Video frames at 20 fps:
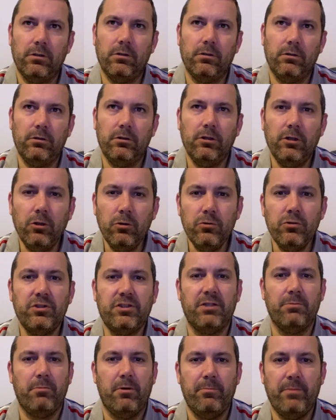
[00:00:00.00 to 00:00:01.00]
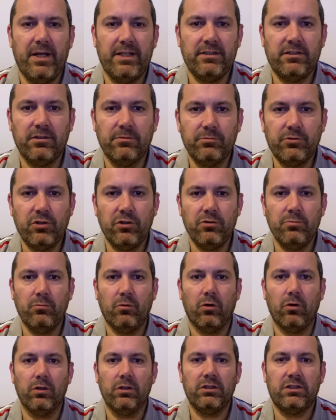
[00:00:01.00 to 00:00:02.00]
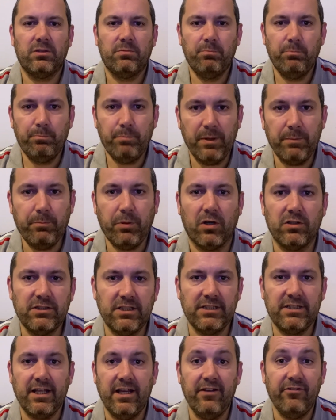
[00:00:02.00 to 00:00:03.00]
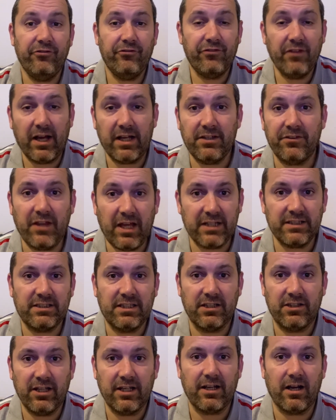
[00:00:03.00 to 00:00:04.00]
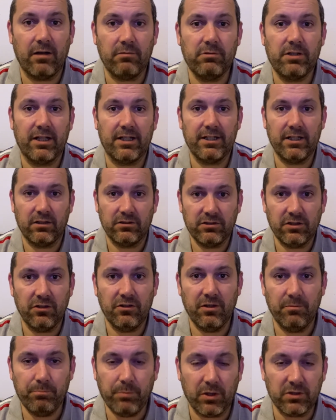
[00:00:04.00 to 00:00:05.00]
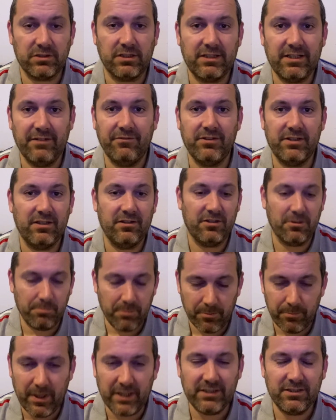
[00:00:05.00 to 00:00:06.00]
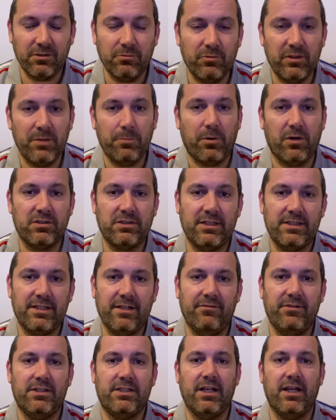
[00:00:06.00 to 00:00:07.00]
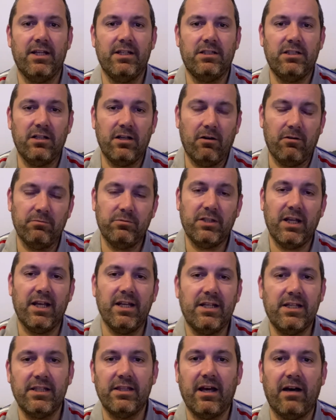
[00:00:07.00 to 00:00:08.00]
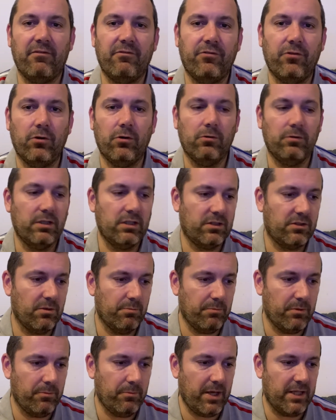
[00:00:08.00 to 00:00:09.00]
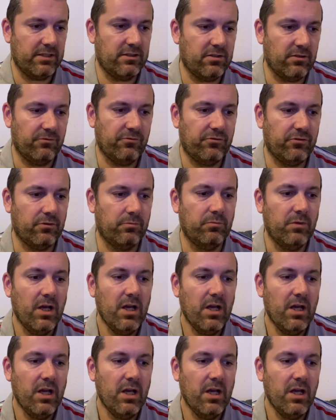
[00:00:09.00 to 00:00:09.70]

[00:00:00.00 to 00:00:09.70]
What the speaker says: lose the momentum too much. Be positive. That's the thing I'm clinging on to, the positivity, the momentum with the positivity. You know, I'm taking that forward, the momentum from